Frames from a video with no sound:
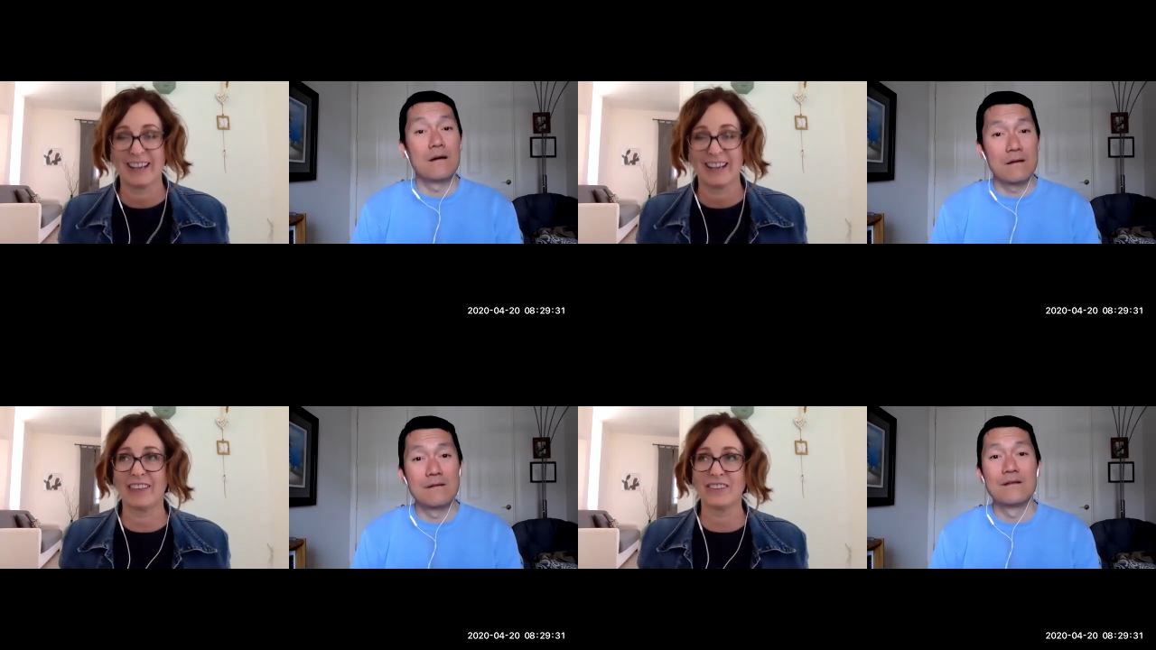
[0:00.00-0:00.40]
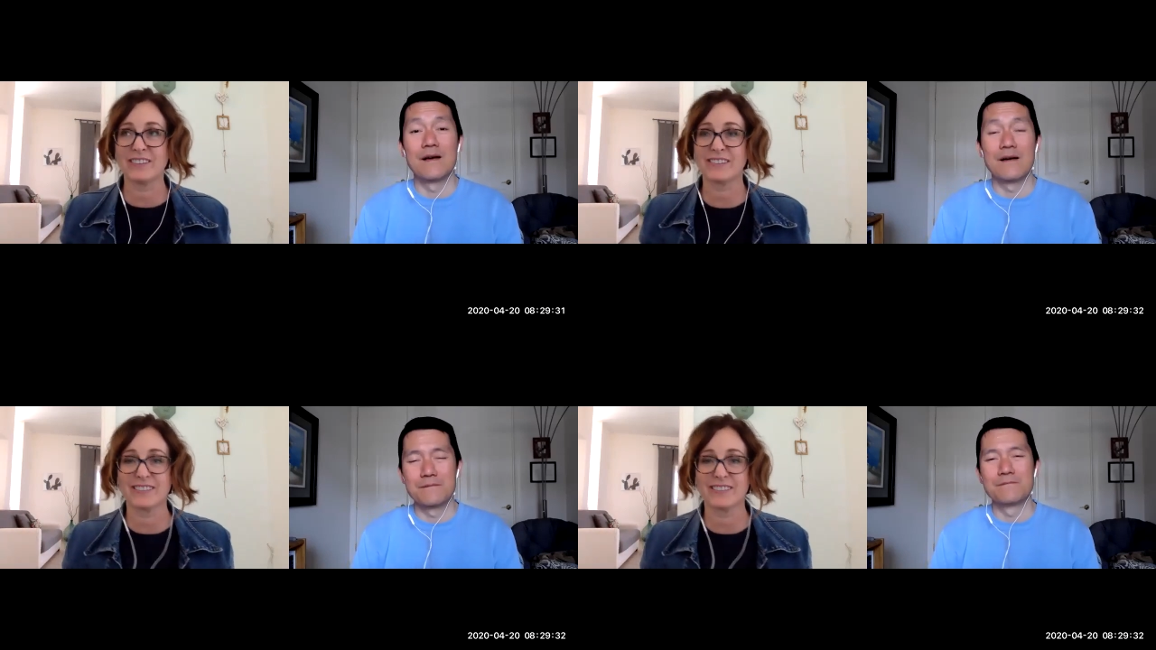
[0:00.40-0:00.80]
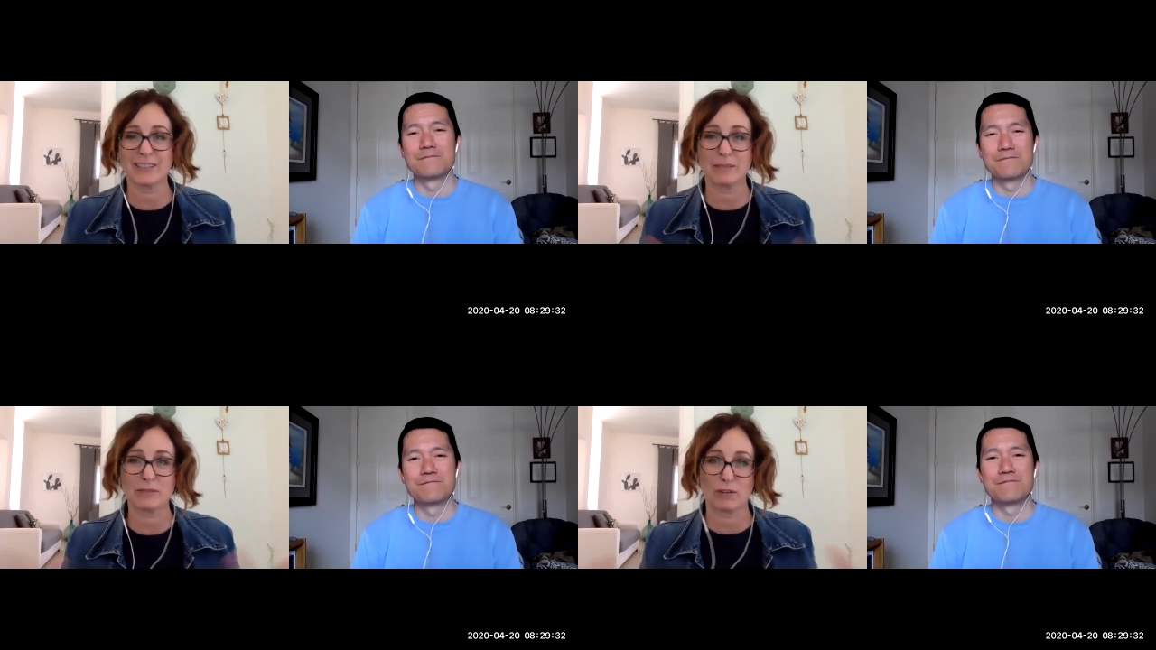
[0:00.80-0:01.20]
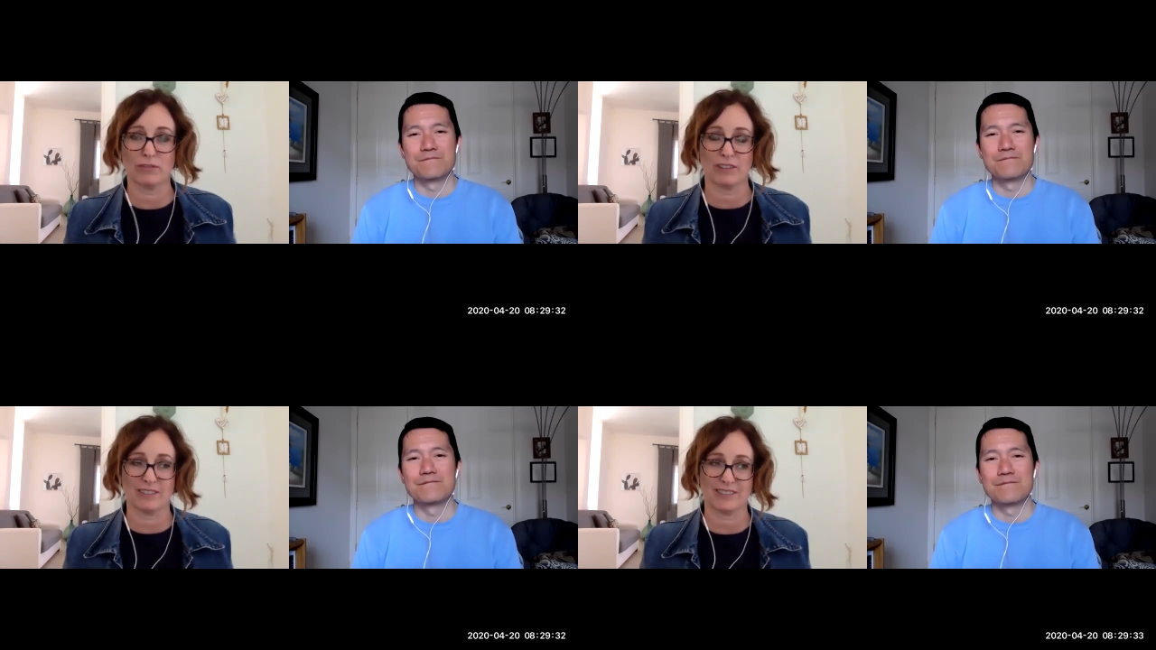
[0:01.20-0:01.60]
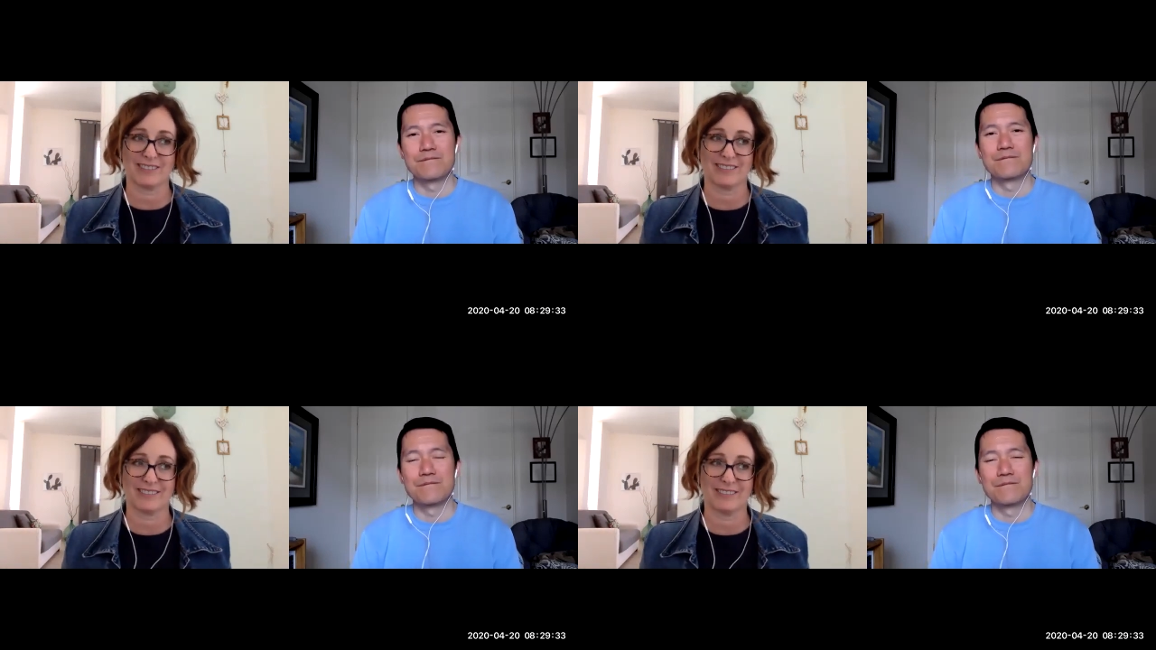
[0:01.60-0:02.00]
Speaker 1: and this yeah. this seems obvious
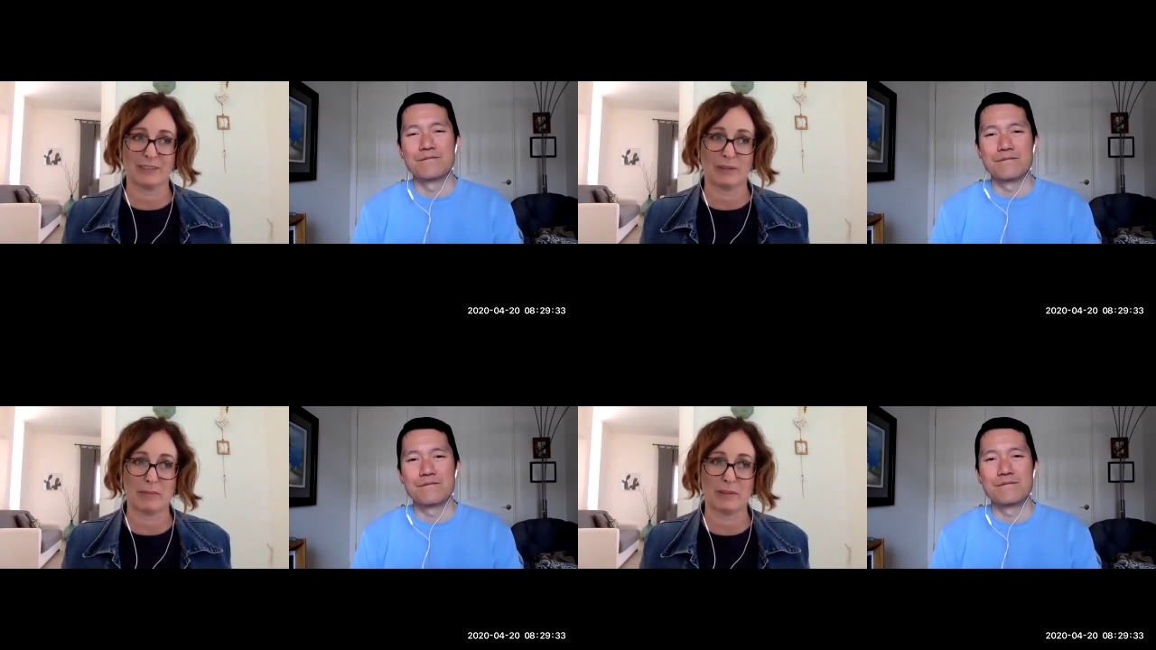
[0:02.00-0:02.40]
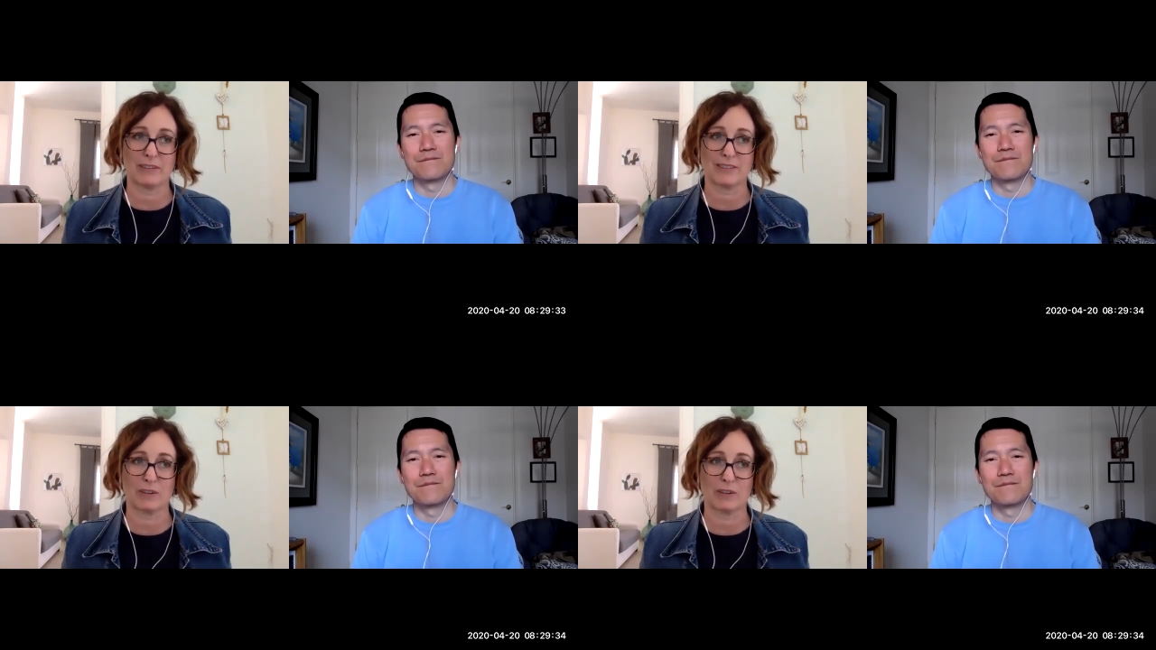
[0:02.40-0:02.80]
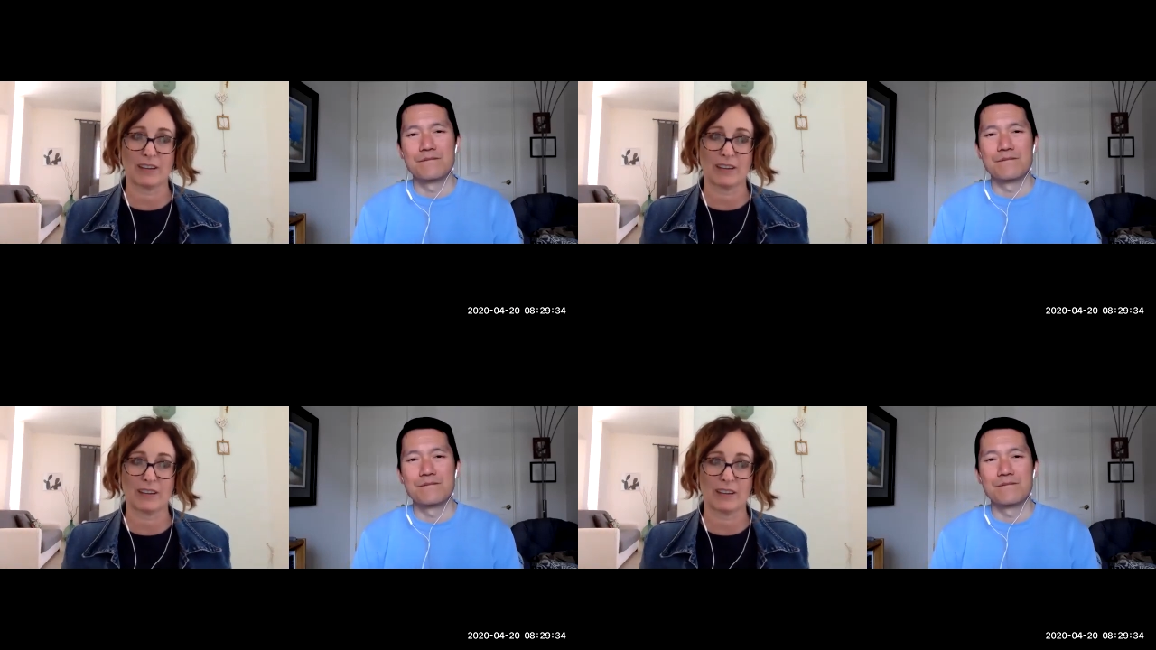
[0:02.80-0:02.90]
in a way but it's not i